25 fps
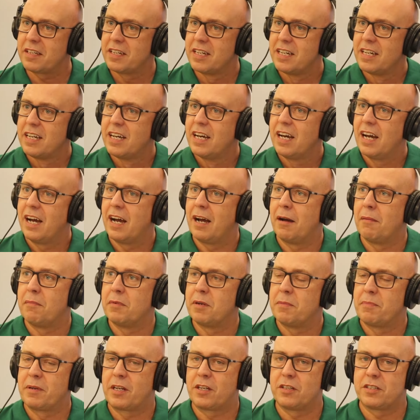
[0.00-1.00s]
Mm.
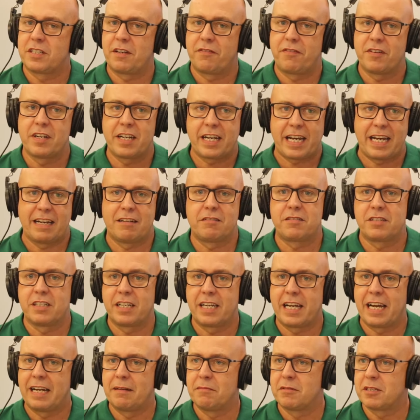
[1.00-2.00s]
Um, because if an
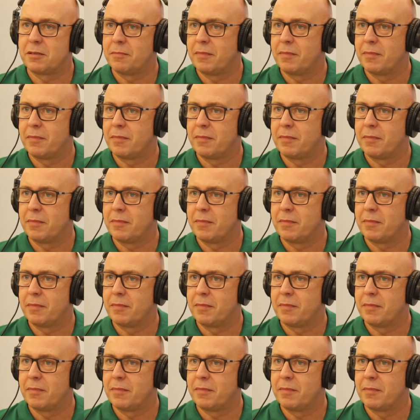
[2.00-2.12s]
accountant came to